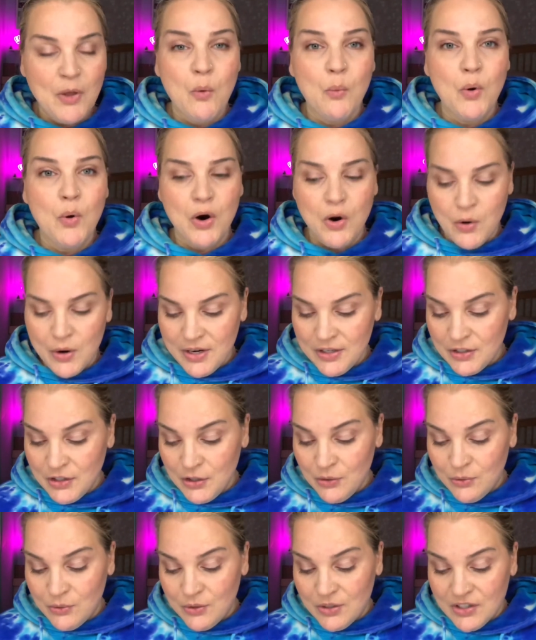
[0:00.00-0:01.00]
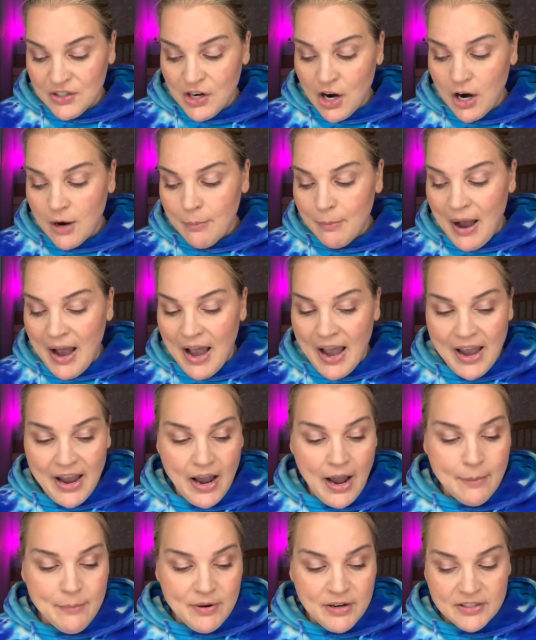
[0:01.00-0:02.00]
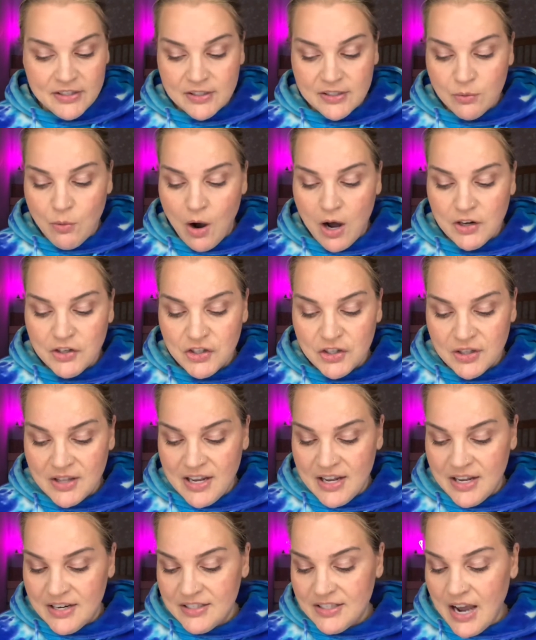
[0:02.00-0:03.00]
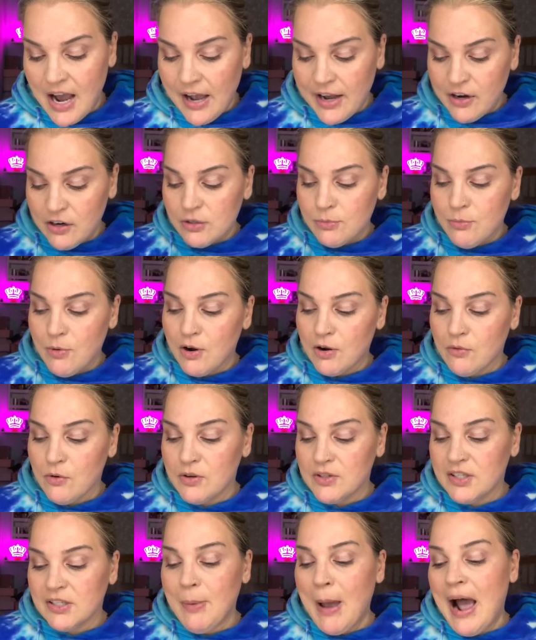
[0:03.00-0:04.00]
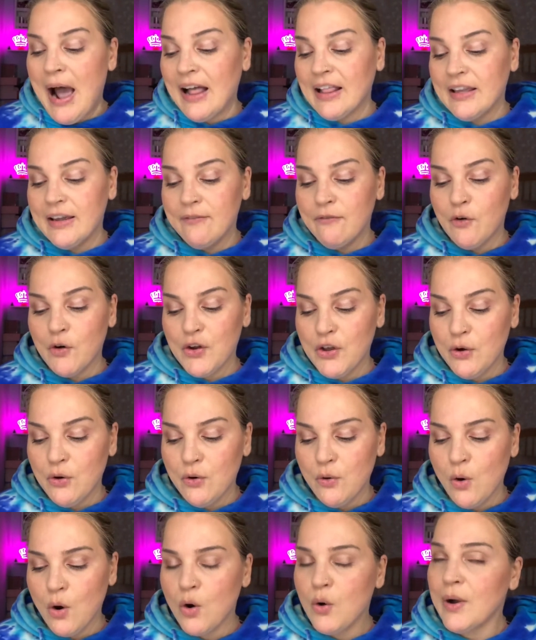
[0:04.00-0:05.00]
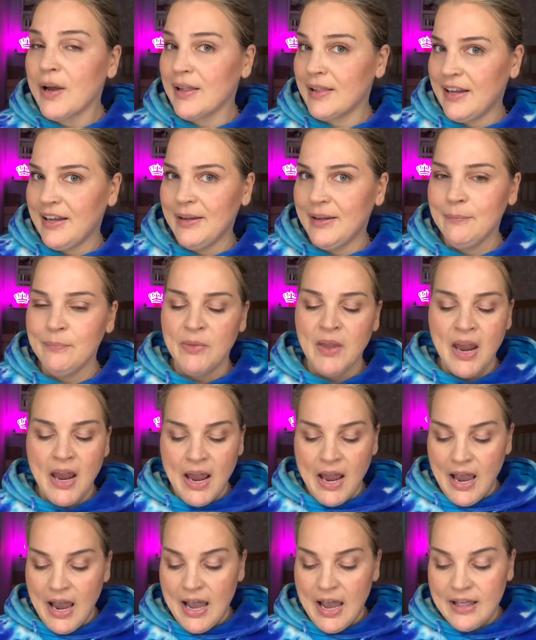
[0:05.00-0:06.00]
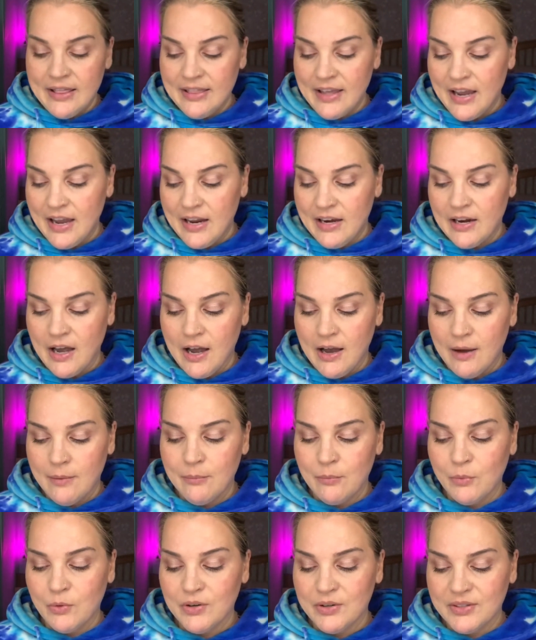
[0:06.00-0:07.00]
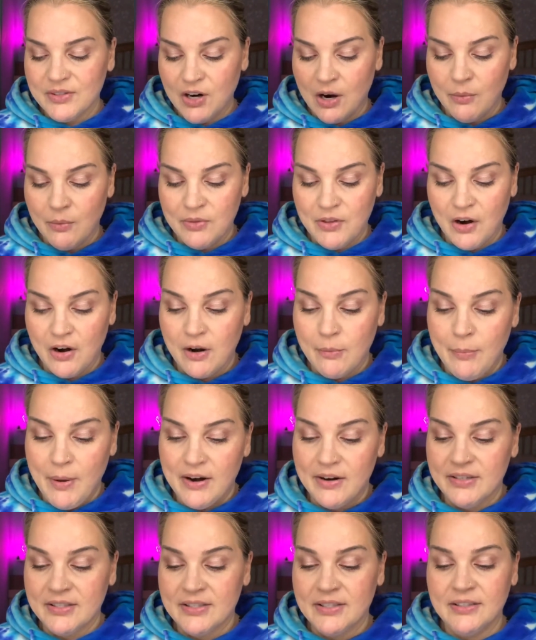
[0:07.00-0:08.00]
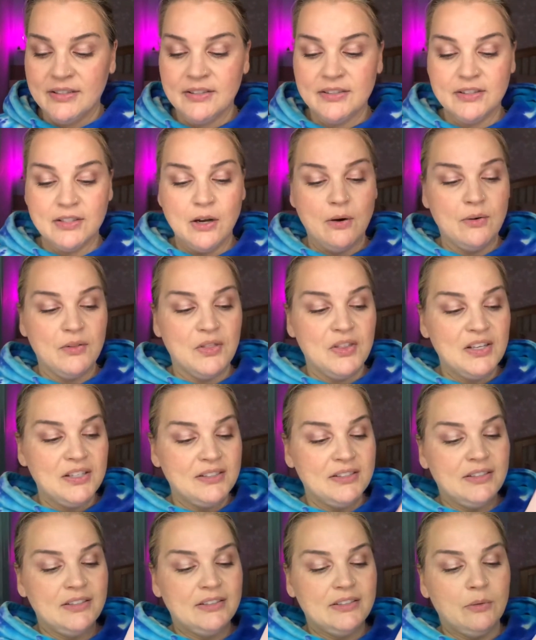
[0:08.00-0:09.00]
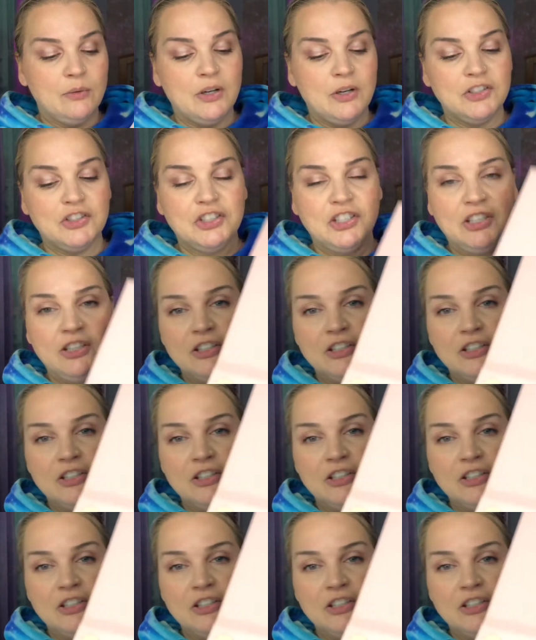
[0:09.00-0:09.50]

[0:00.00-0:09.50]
we're going to start by, I'm going to swatch the entire Smoke'N'Roses palette for you quickly, and then we'll start with our comparison. So this is what she